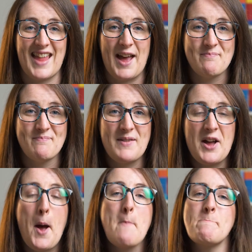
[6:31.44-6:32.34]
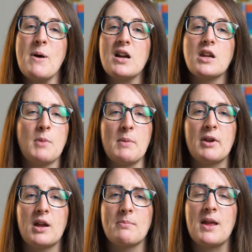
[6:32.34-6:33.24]
them. But you might be
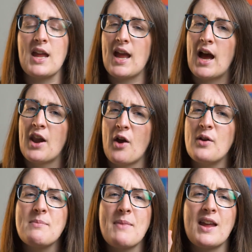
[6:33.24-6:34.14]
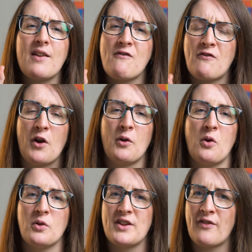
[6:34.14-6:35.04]
like me and only make phone
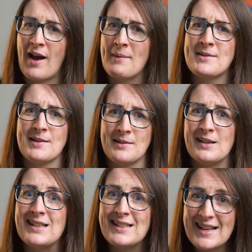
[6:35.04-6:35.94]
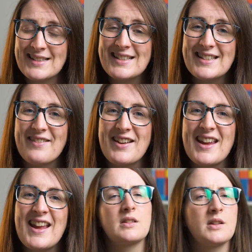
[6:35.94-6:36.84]
calls if absolutely
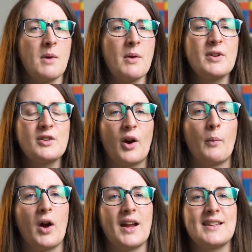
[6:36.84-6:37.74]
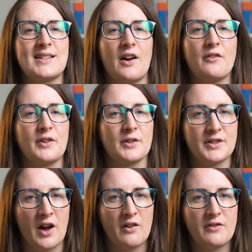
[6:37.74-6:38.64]
necessary, so you might want to try working this out for
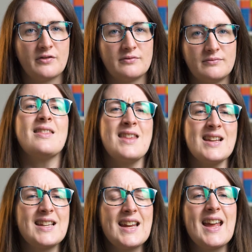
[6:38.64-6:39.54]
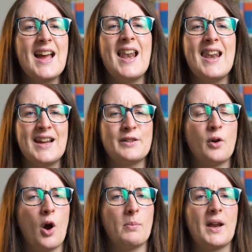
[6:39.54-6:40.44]
yourself. This can get a little
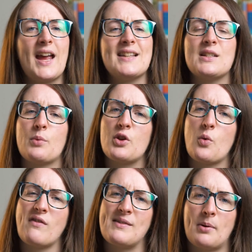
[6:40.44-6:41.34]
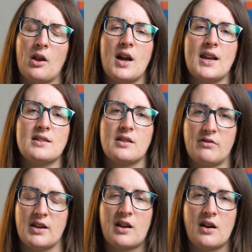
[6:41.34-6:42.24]
complicated when you are applying it to
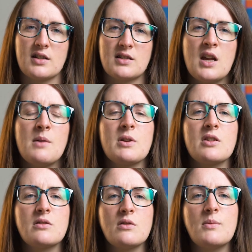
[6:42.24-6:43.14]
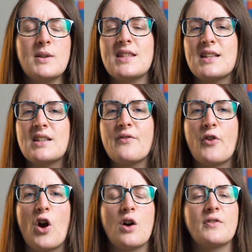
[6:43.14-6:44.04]
credit cards, because normally this
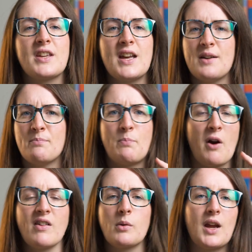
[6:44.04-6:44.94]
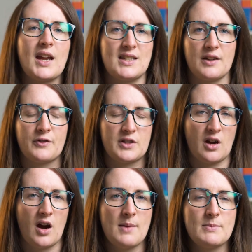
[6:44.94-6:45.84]
involves borrowing at different
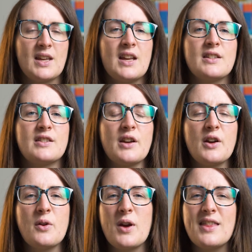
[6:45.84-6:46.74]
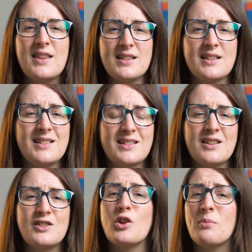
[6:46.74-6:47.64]
times. So in this
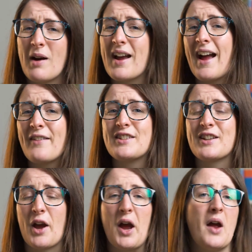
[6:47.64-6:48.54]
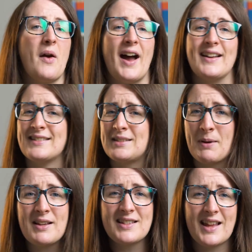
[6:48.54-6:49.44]
instance, you might have to go and
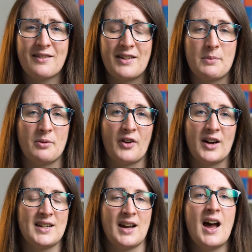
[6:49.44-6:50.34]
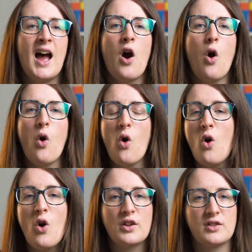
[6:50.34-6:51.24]
speak to that credit provider
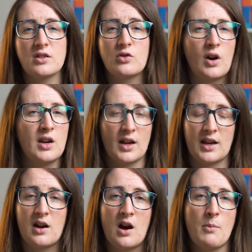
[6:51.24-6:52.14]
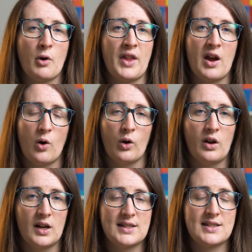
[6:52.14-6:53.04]
or just try looking it up on their
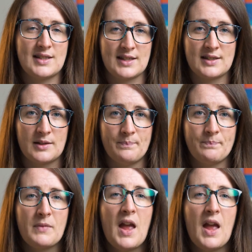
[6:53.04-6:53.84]
online system.